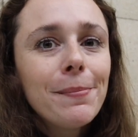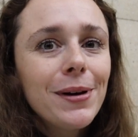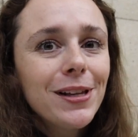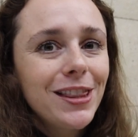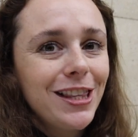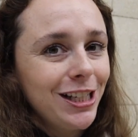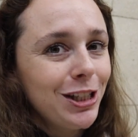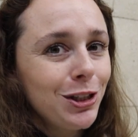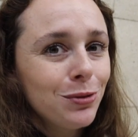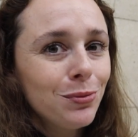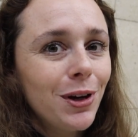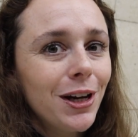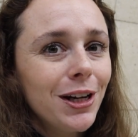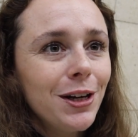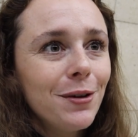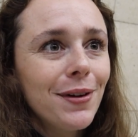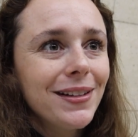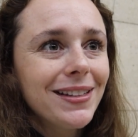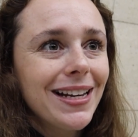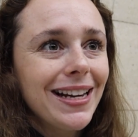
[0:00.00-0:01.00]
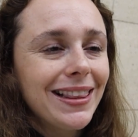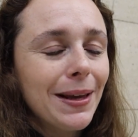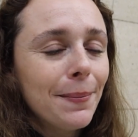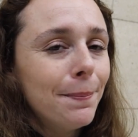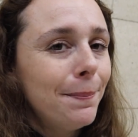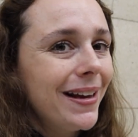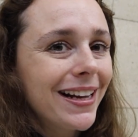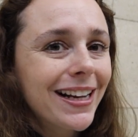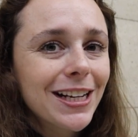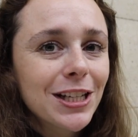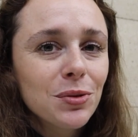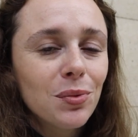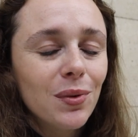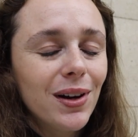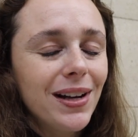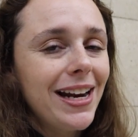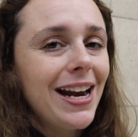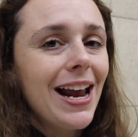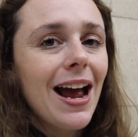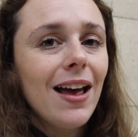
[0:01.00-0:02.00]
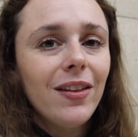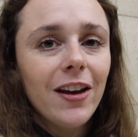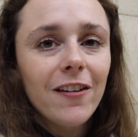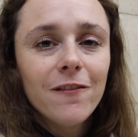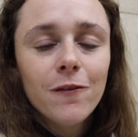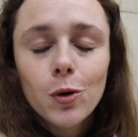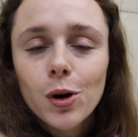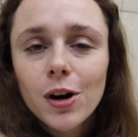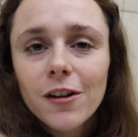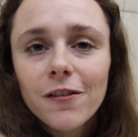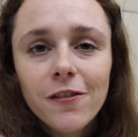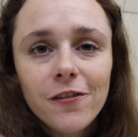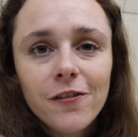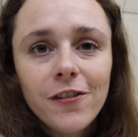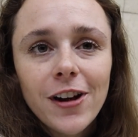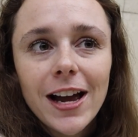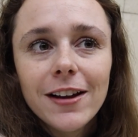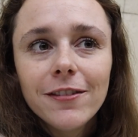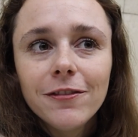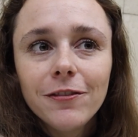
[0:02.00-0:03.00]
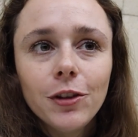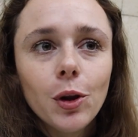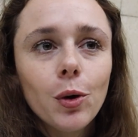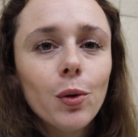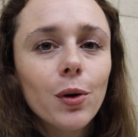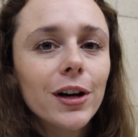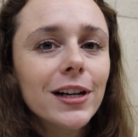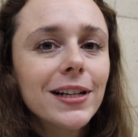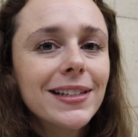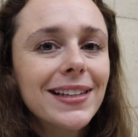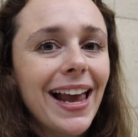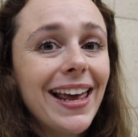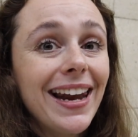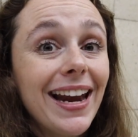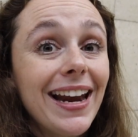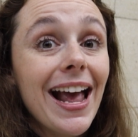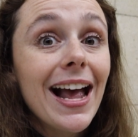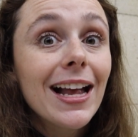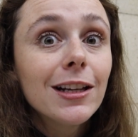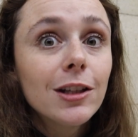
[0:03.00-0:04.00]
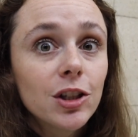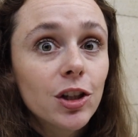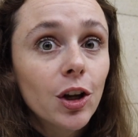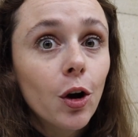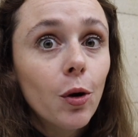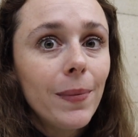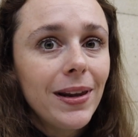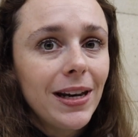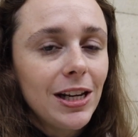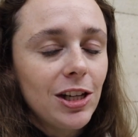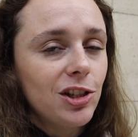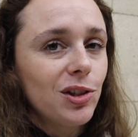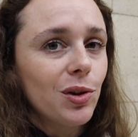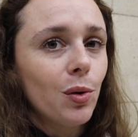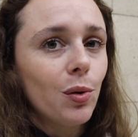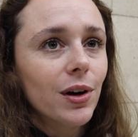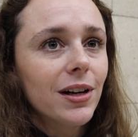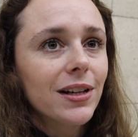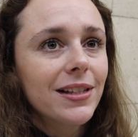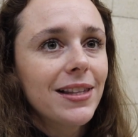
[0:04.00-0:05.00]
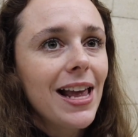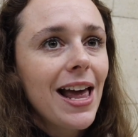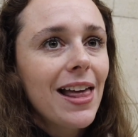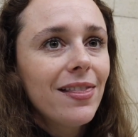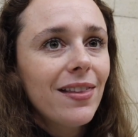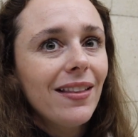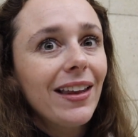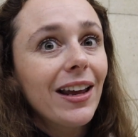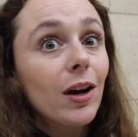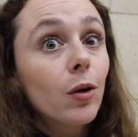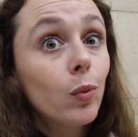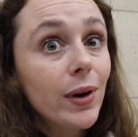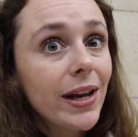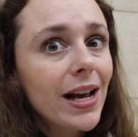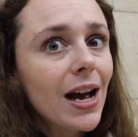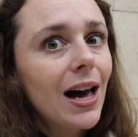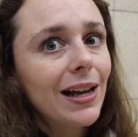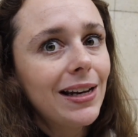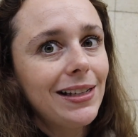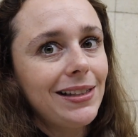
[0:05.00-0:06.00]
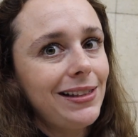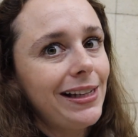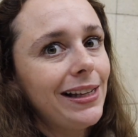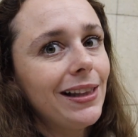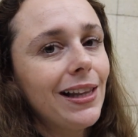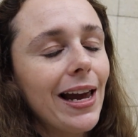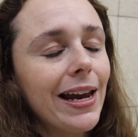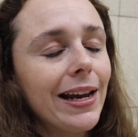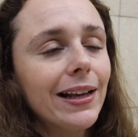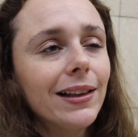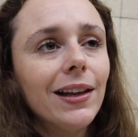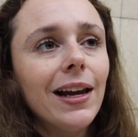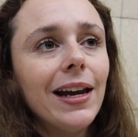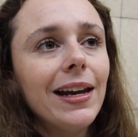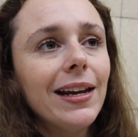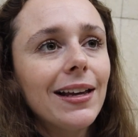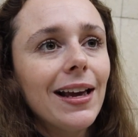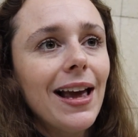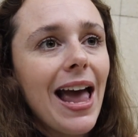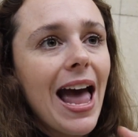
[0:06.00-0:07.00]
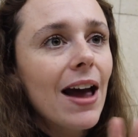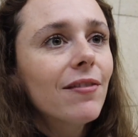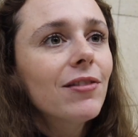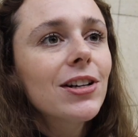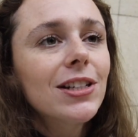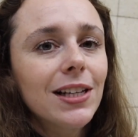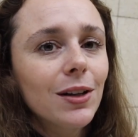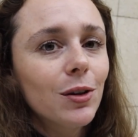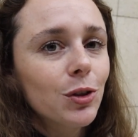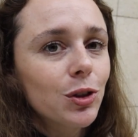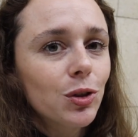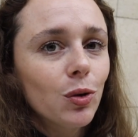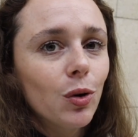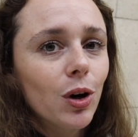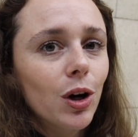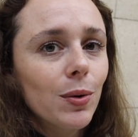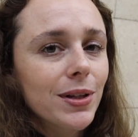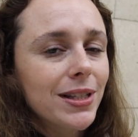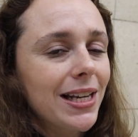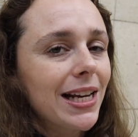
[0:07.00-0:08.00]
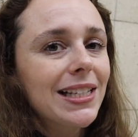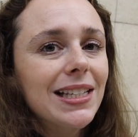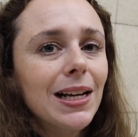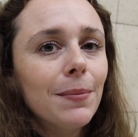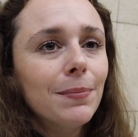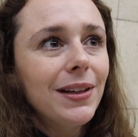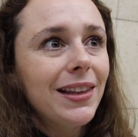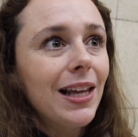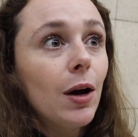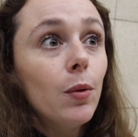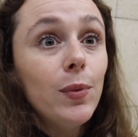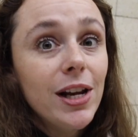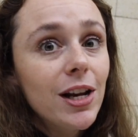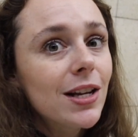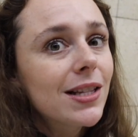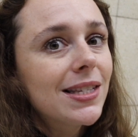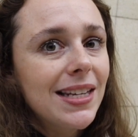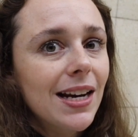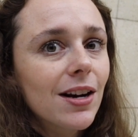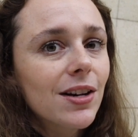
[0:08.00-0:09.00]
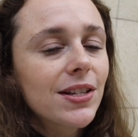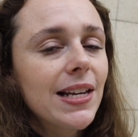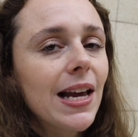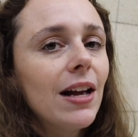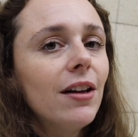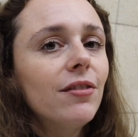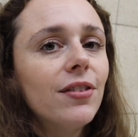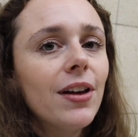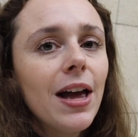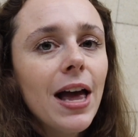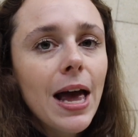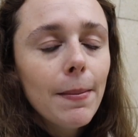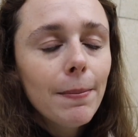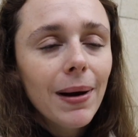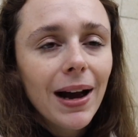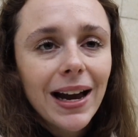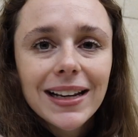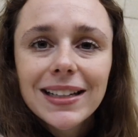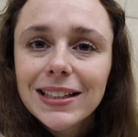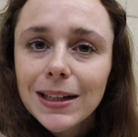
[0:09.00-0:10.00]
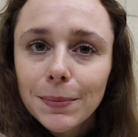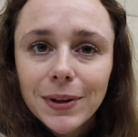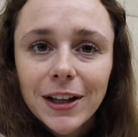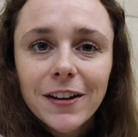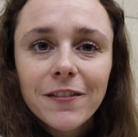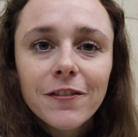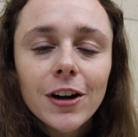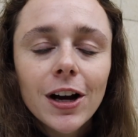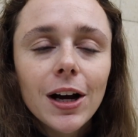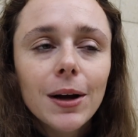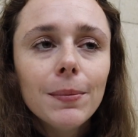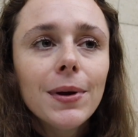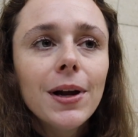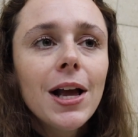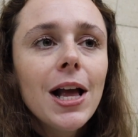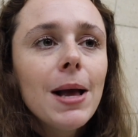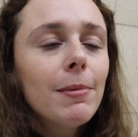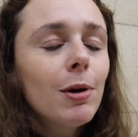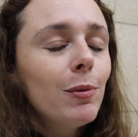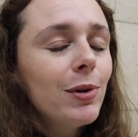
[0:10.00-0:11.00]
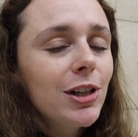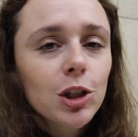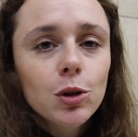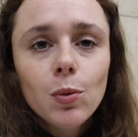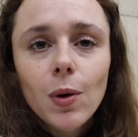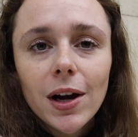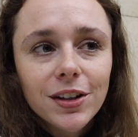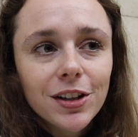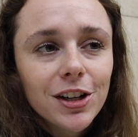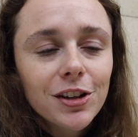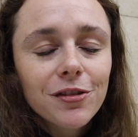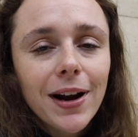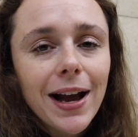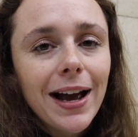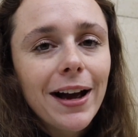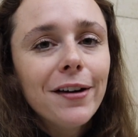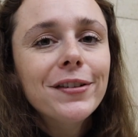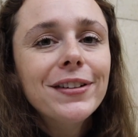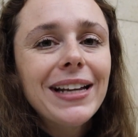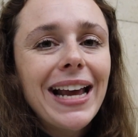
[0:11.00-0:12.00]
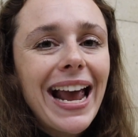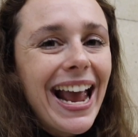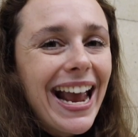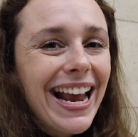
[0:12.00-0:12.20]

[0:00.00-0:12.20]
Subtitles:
but this one was like the biggest one. It had like 4 or 5 floors, and it had so many stores that like we honestly liked. Like every single store was like something that we could see ourselves buying something from, and we just wandered around.